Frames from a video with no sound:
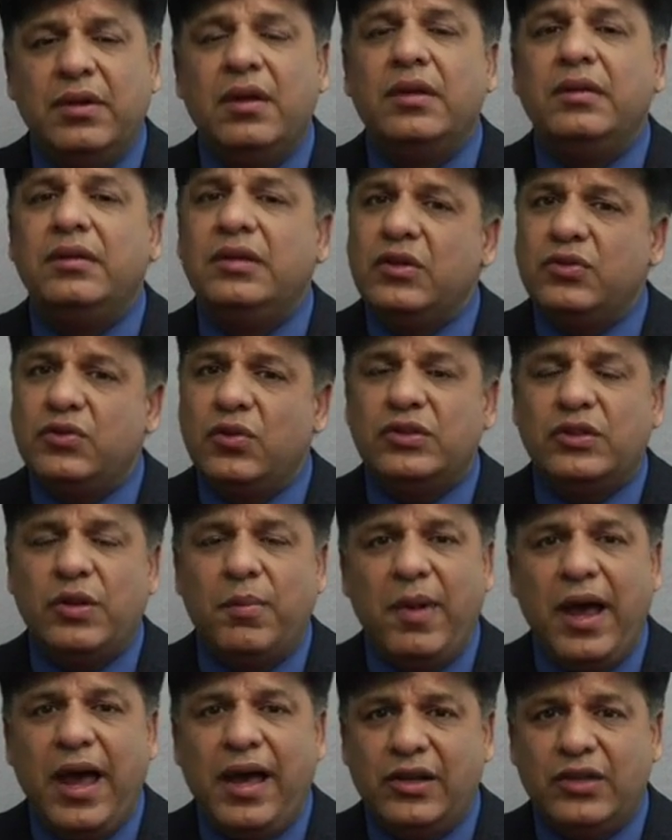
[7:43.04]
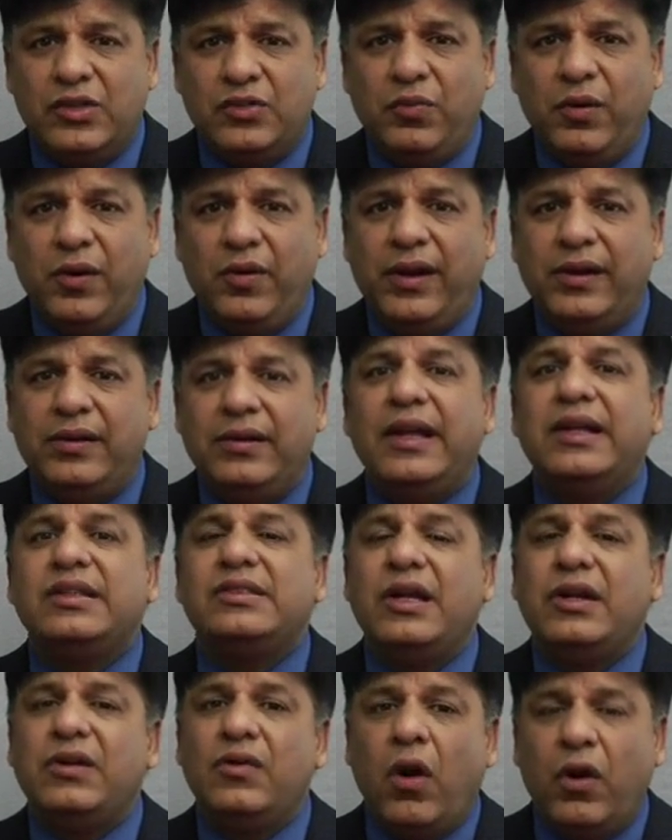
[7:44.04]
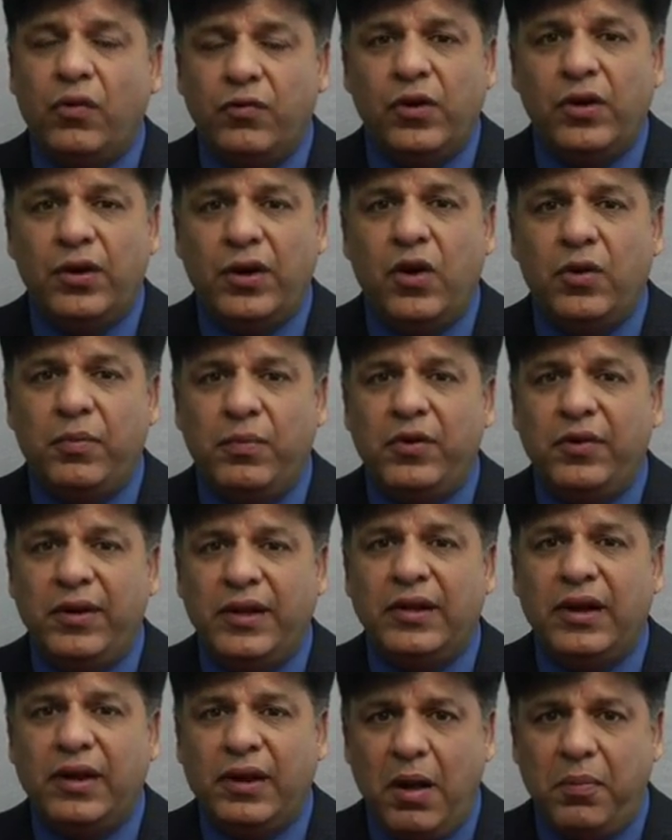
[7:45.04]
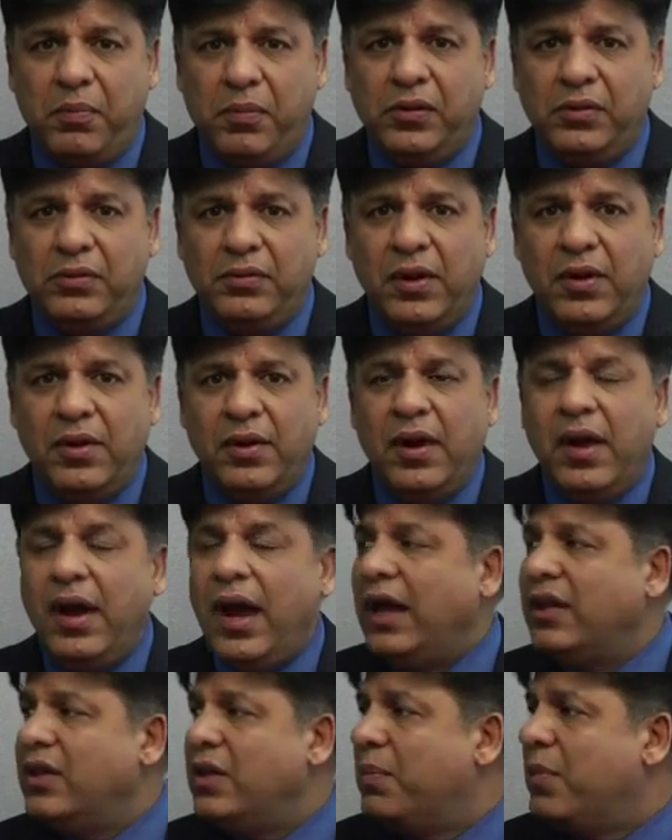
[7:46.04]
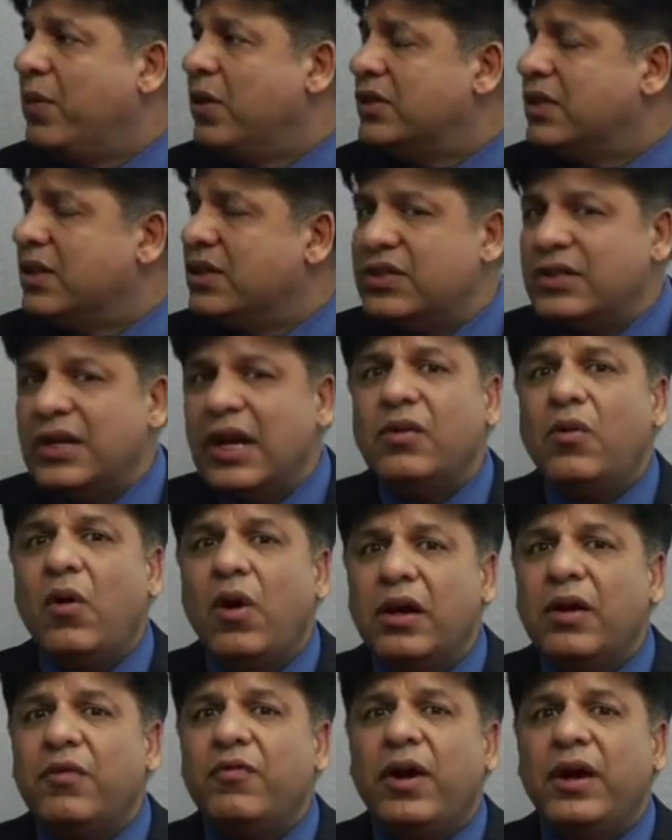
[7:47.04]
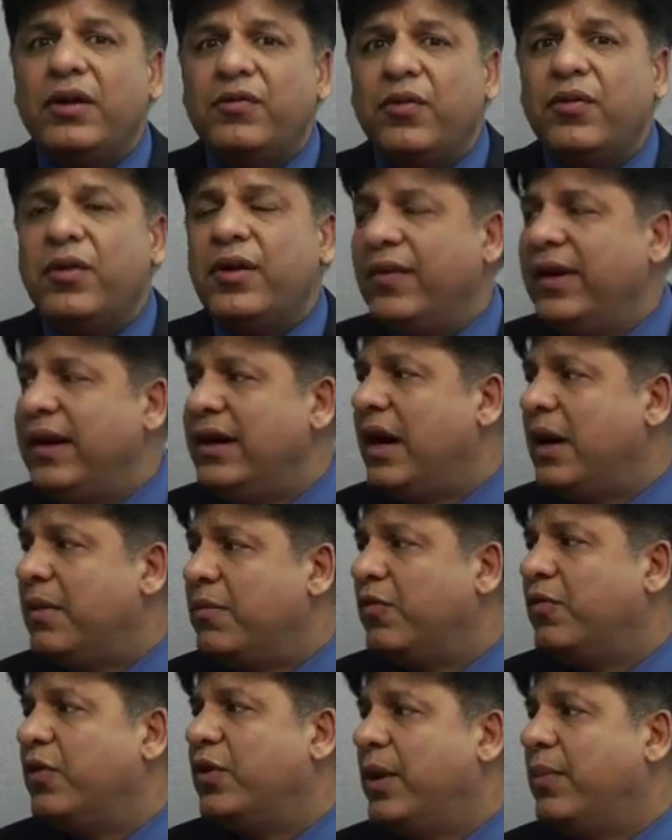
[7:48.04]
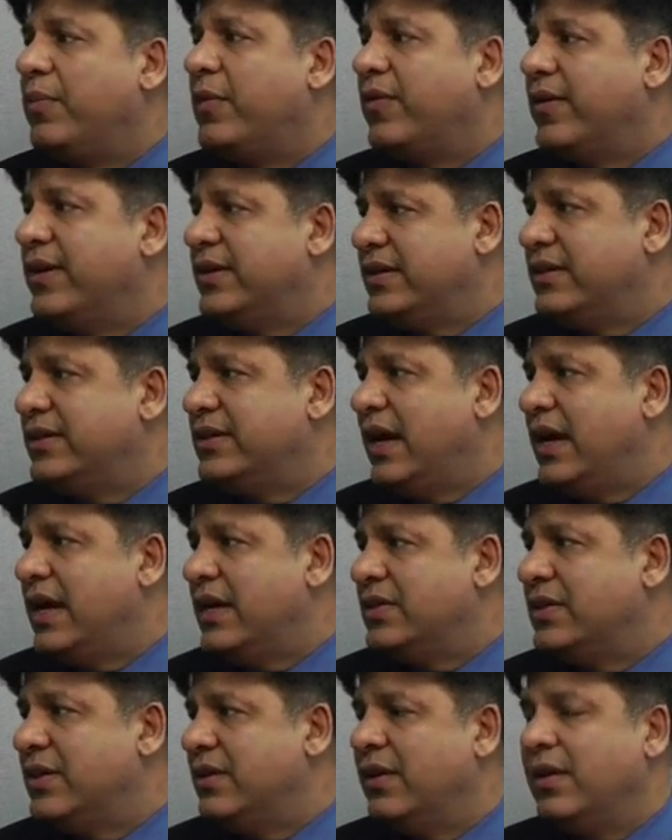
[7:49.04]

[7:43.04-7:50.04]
This was a marriage wherein things did not work out between the couple, and the person still qualified for a green card before the immigration judge.